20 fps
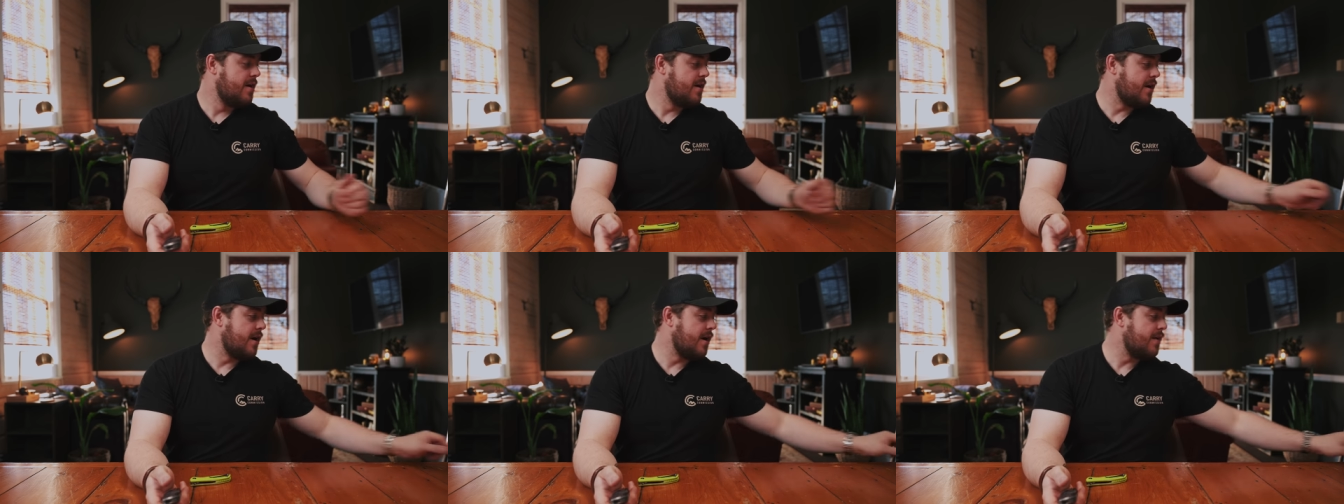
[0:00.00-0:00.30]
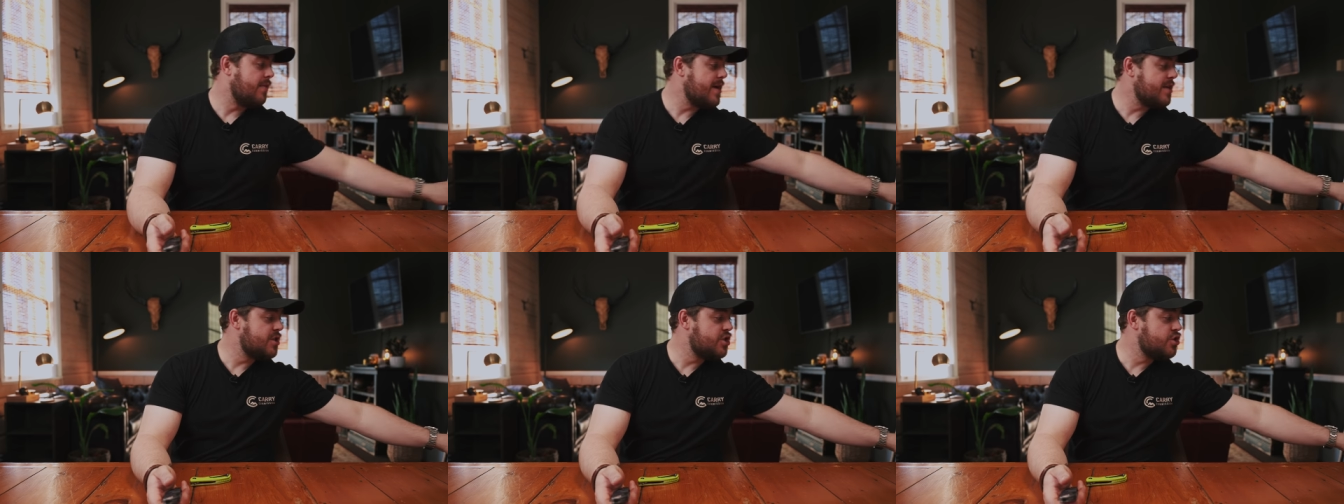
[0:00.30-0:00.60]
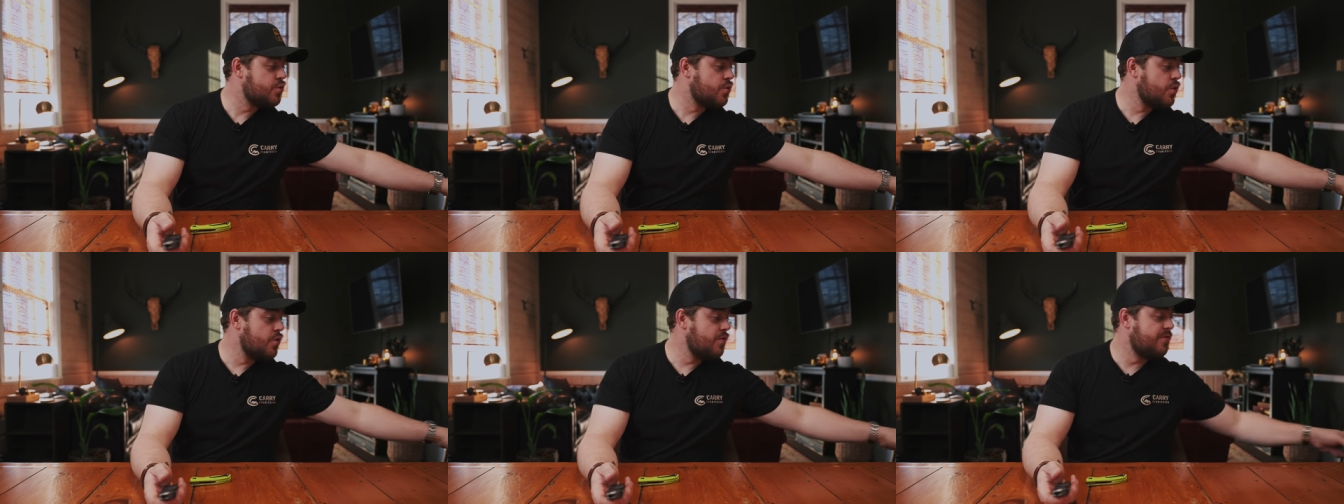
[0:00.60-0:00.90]
And that's
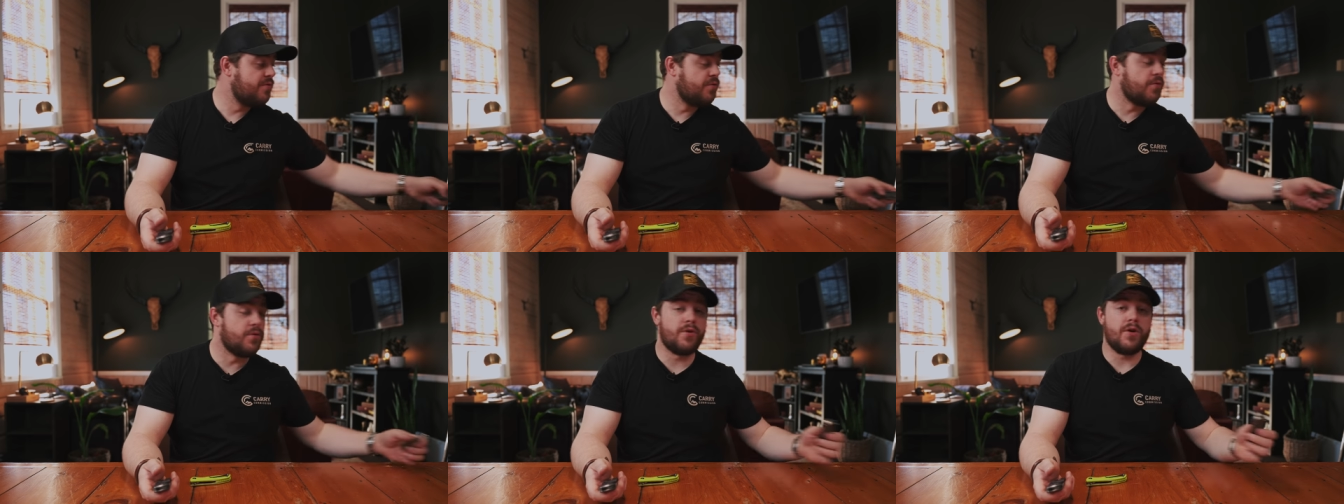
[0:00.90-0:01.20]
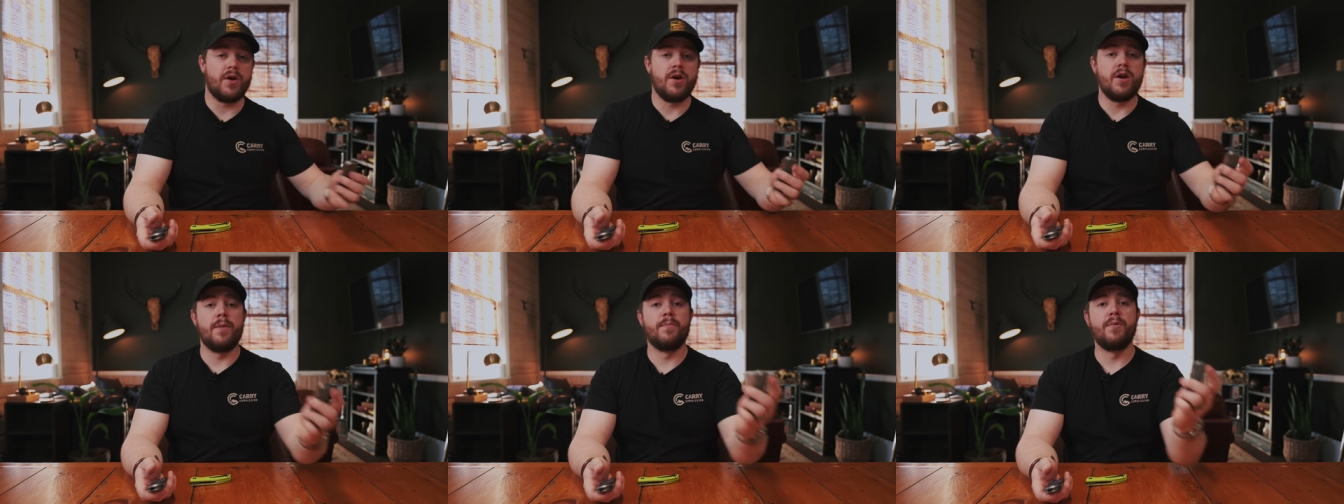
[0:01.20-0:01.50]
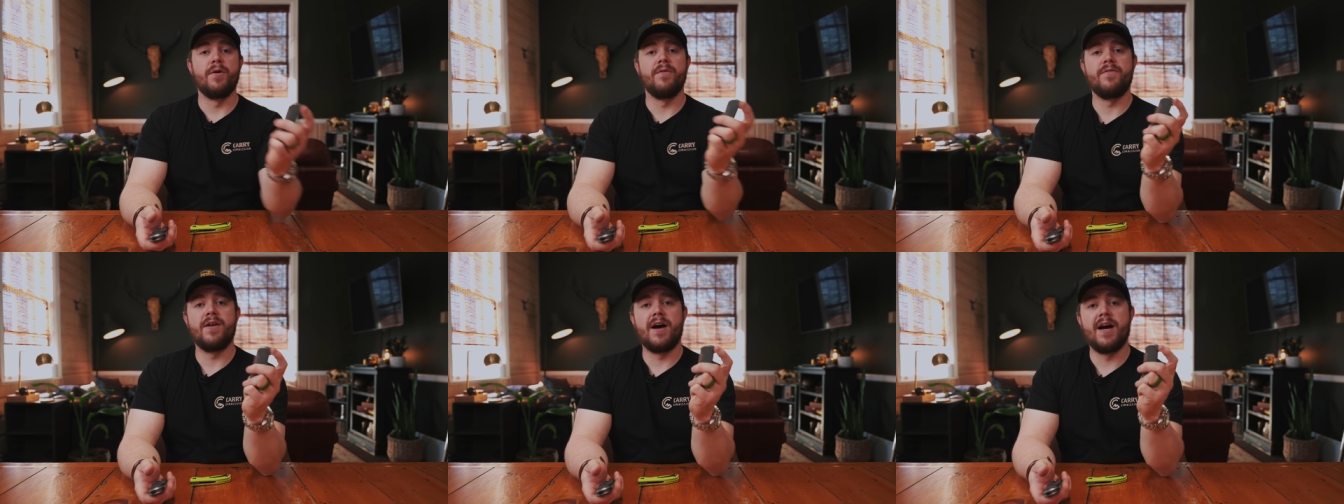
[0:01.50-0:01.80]
true for a
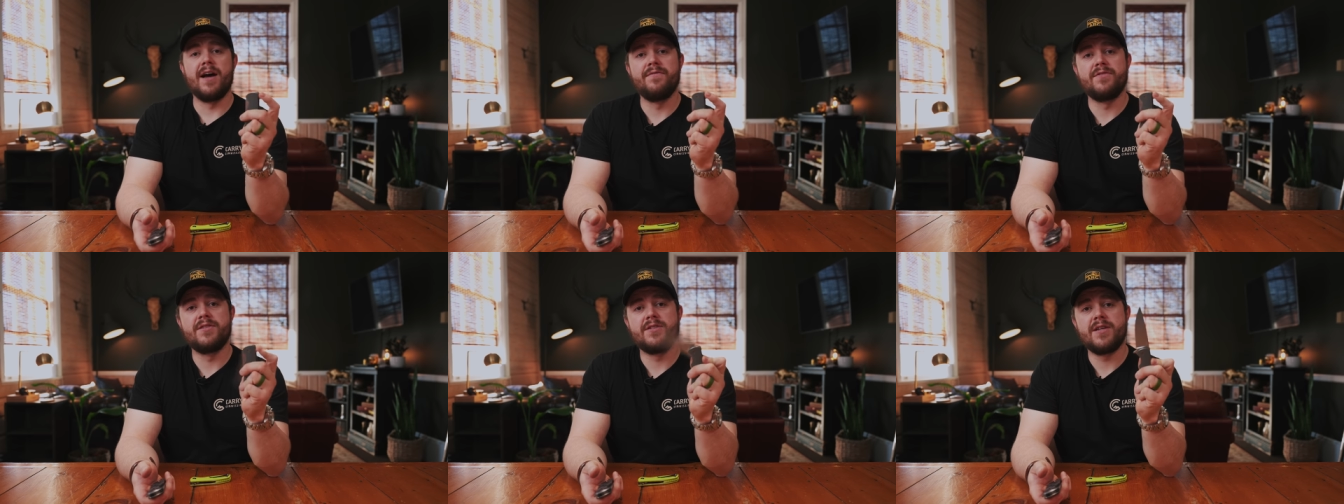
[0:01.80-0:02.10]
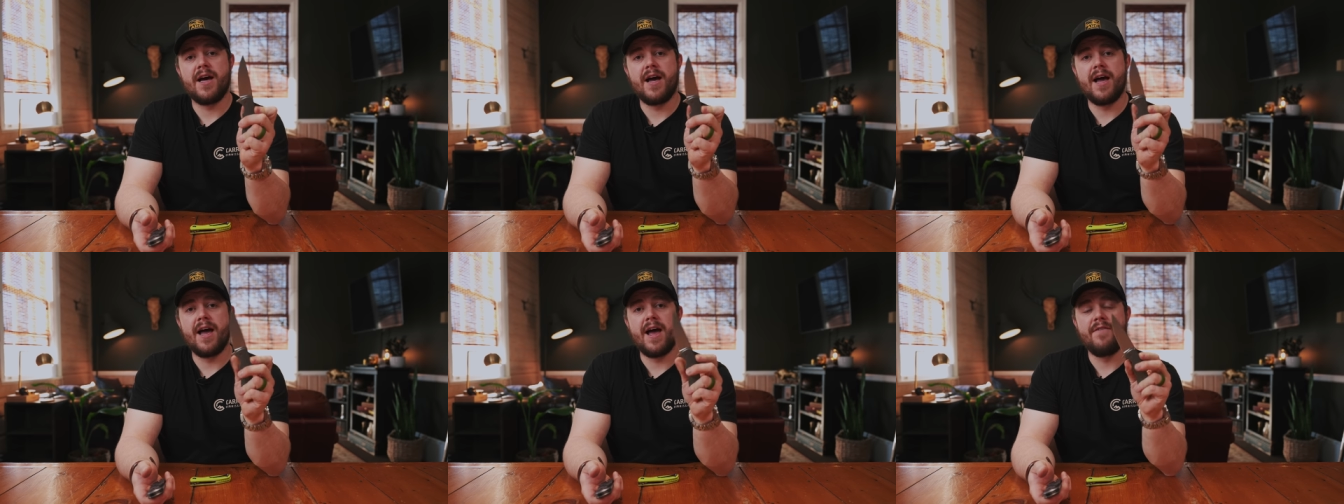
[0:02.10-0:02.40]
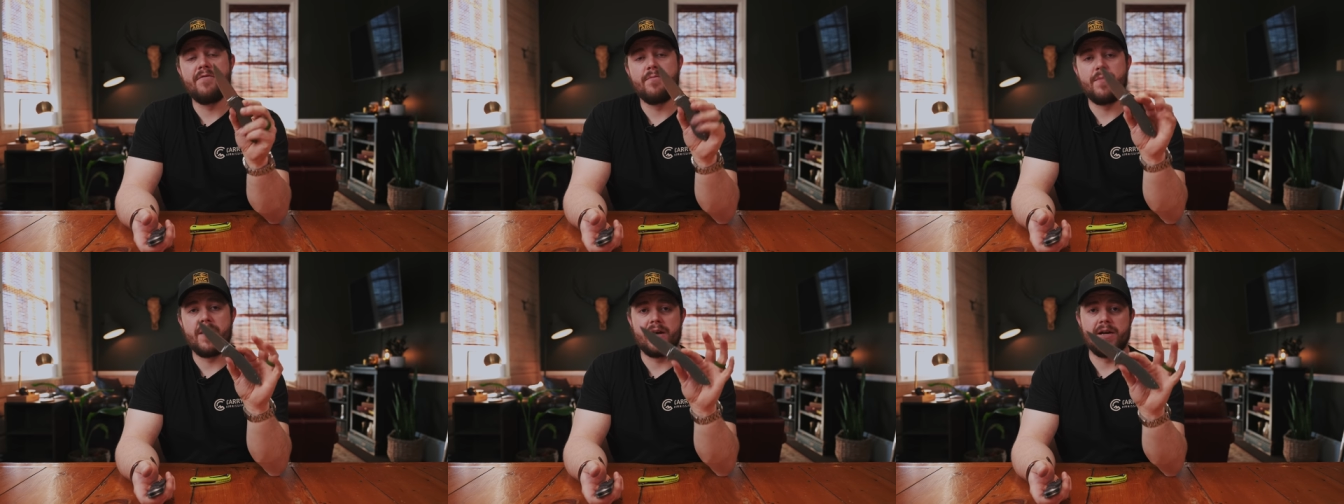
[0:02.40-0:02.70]
number of knives I have in my